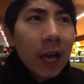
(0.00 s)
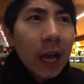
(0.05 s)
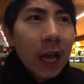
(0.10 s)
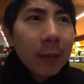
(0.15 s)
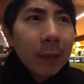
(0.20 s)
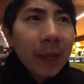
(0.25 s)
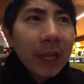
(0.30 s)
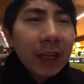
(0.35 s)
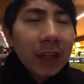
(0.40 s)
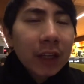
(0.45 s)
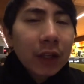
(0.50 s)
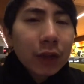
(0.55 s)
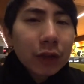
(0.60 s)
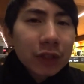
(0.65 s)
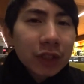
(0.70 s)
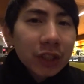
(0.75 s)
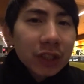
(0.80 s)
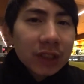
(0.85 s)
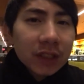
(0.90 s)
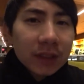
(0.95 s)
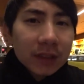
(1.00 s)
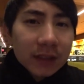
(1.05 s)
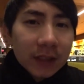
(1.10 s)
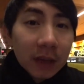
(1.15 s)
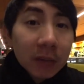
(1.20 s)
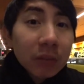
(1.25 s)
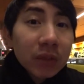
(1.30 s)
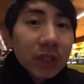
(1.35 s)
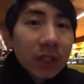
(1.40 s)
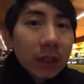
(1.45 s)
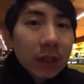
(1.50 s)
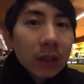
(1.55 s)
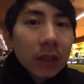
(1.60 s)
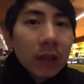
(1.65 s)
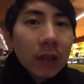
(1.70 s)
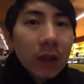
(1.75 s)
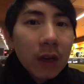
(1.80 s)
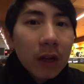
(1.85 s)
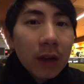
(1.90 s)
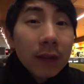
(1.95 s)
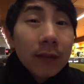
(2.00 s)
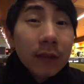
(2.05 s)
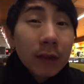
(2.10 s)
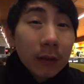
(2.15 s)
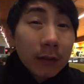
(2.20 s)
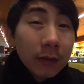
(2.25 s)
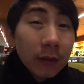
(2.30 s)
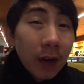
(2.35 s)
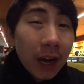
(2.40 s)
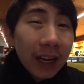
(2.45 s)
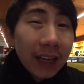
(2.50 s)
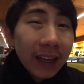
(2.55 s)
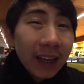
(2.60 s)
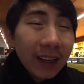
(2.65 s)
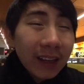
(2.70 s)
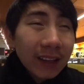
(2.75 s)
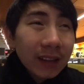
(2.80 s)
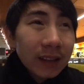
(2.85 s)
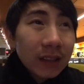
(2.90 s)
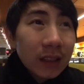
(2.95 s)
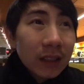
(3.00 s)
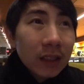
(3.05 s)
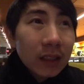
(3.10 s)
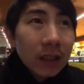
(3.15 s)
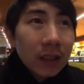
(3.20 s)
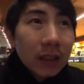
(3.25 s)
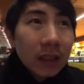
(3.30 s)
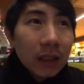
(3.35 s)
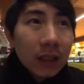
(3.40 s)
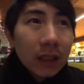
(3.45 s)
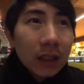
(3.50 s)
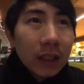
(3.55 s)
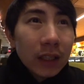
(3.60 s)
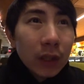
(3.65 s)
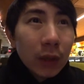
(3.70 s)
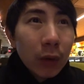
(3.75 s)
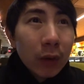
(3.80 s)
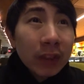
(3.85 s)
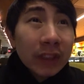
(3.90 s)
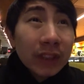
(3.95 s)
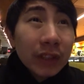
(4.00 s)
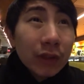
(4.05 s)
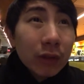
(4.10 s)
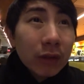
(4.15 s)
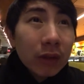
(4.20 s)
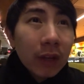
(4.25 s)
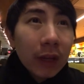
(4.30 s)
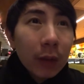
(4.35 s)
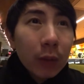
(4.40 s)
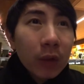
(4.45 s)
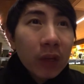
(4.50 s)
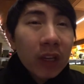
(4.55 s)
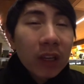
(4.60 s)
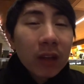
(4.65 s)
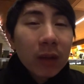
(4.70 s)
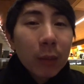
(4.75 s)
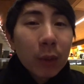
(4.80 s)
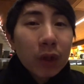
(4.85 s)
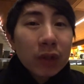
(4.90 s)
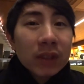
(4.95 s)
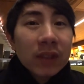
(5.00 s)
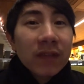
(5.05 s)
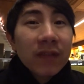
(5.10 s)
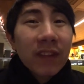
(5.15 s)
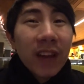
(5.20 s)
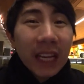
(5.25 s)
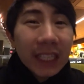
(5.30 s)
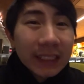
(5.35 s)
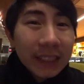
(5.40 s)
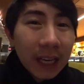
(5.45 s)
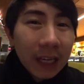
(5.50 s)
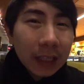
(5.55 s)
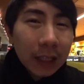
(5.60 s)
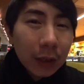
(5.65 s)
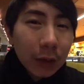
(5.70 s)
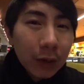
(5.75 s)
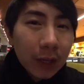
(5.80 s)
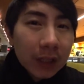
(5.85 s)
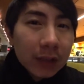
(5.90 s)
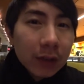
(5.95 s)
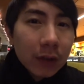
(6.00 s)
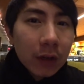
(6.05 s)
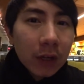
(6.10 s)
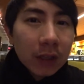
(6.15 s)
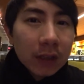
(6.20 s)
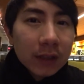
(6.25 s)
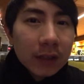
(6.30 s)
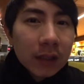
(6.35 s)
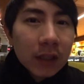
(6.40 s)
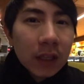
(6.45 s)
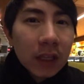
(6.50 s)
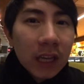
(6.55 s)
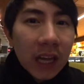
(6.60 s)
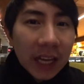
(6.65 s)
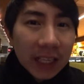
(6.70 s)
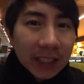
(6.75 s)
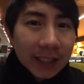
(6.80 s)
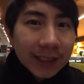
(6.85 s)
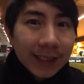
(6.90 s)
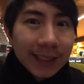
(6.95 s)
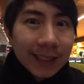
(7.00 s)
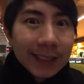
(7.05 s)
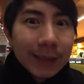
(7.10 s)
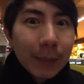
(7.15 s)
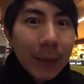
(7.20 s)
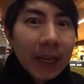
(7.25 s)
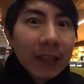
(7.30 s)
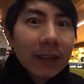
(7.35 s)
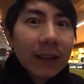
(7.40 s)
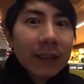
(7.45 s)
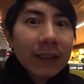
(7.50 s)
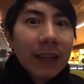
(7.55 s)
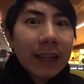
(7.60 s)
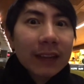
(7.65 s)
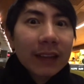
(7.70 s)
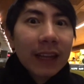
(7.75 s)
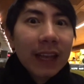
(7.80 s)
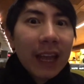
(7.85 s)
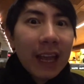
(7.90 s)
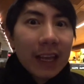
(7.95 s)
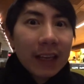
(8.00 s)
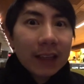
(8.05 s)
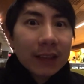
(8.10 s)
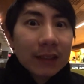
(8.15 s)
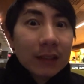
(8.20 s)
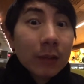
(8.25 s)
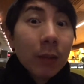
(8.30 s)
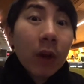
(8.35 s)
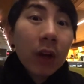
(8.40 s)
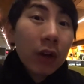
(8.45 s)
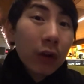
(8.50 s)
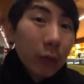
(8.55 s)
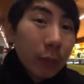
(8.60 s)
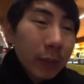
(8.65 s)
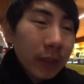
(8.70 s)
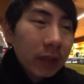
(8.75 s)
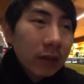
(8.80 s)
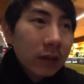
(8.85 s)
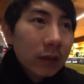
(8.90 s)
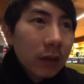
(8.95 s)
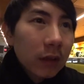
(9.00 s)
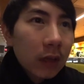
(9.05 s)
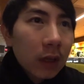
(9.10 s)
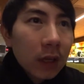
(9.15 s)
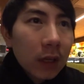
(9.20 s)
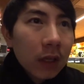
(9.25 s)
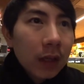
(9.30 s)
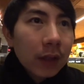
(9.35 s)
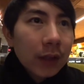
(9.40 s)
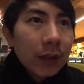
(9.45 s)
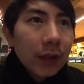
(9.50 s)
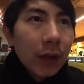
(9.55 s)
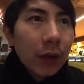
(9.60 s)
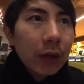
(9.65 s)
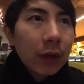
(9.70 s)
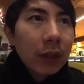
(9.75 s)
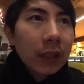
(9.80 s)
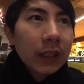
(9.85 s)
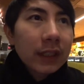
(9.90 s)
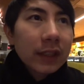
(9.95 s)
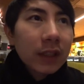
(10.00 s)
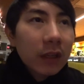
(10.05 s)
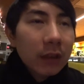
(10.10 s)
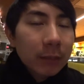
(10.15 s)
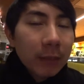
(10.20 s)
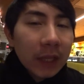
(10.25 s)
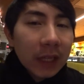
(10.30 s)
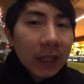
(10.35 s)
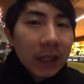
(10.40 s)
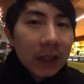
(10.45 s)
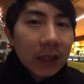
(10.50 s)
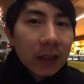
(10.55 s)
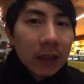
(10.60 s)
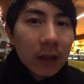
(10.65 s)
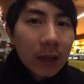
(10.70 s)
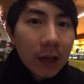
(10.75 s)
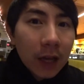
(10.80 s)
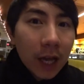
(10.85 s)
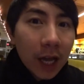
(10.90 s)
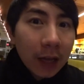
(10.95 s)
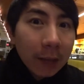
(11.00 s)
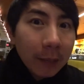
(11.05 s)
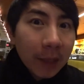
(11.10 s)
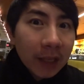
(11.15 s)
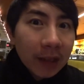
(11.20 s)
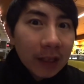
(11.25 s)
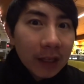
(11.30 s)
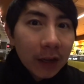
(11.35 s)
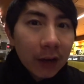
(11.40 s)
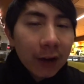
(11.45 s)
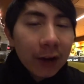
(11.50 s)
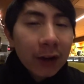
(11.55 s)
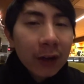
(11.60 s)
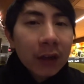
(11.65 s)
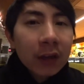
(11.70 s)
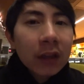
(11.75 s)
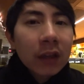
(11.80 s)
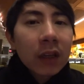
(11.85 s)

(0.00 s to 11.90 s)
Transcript: made a huge assumption for Friday, going to like one of the most fine dining restaurants and just expecting that they had a spot open. So it's on me, I made the error,